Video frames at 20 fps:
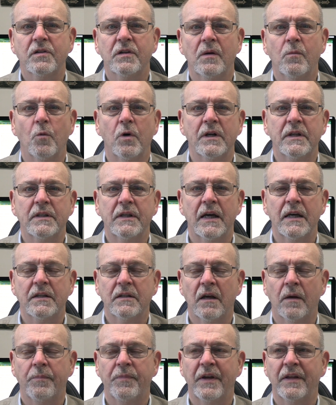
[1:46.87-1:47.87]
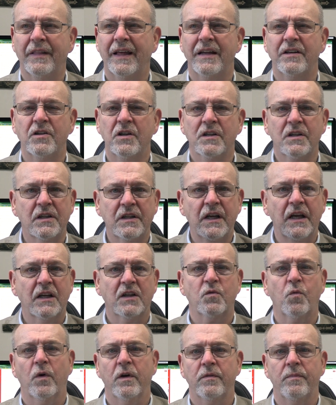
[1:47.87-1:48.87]
someone say something that just
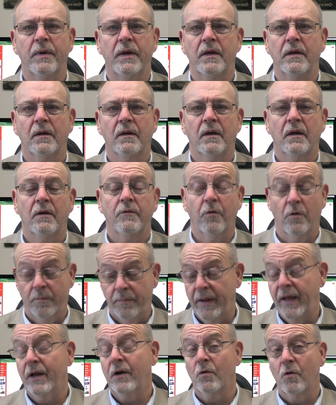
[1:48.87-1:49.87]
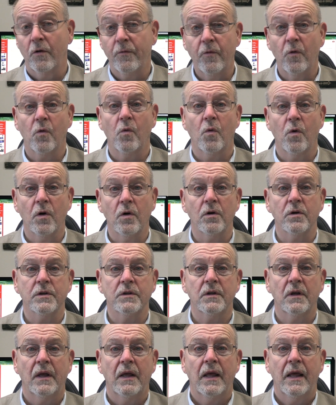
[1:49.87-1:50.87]
sticks with me, for better or for
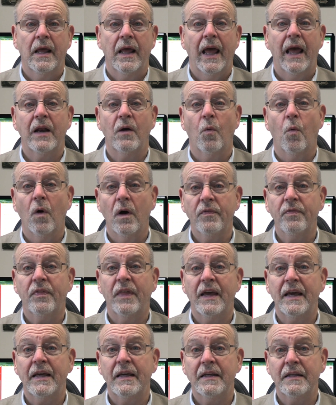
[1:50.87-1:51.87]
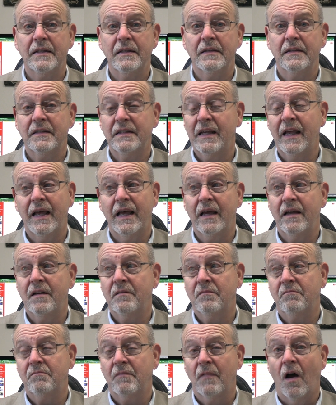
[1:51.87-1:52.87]
worse, and what they
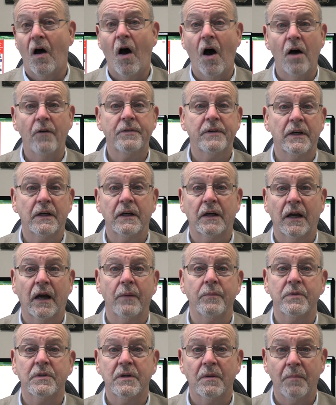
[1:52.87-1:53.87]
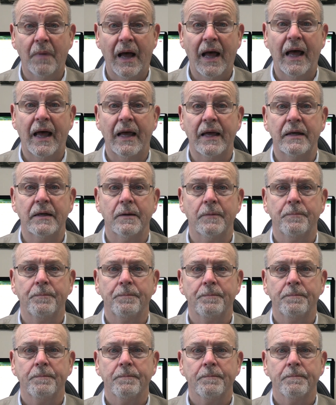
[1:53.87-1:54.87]
said often comes to mind.
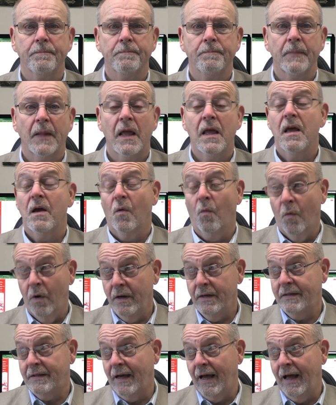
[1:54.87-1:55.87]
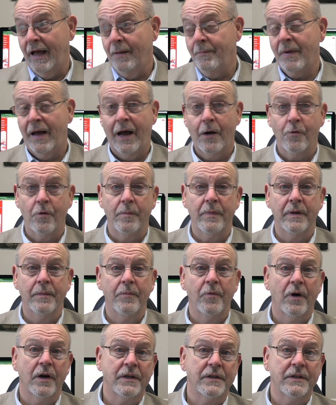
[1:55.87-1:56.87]
One time, I
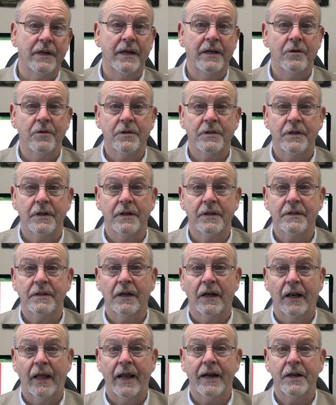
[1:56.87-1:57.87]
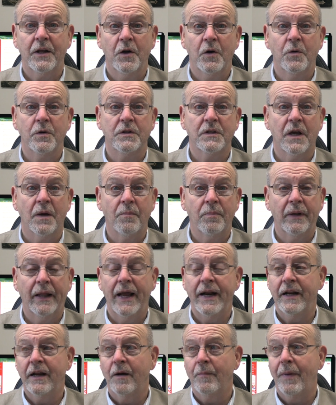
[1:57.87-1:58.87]
remember a senior citizen lady who was
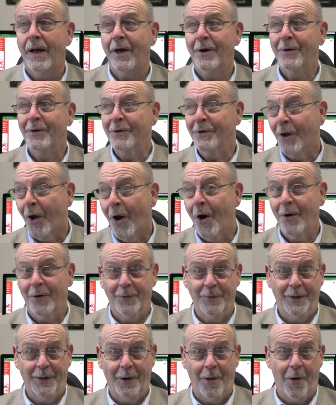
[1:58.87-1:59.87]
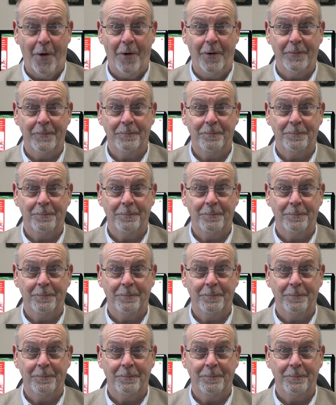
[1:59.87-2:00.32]
complaining about her daughter-in-law,